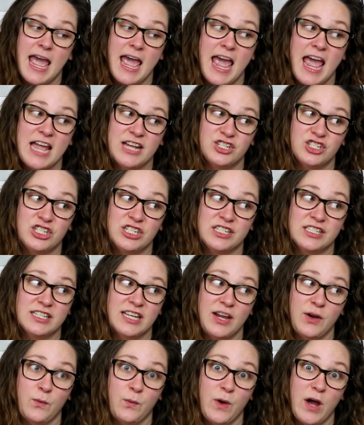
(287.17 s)
And she's
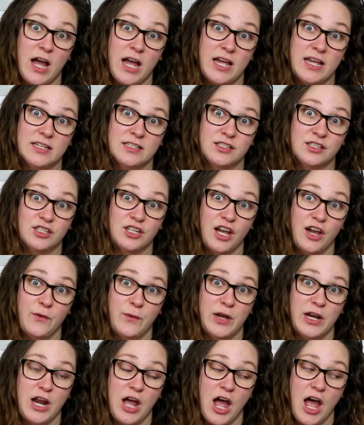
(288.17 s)
like, What's
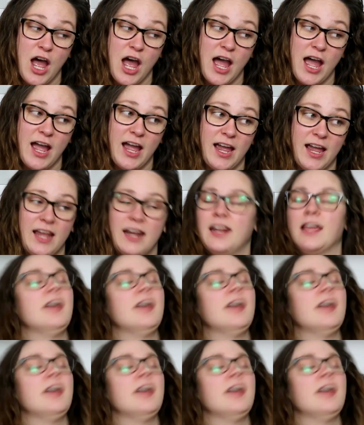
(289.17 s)
going on?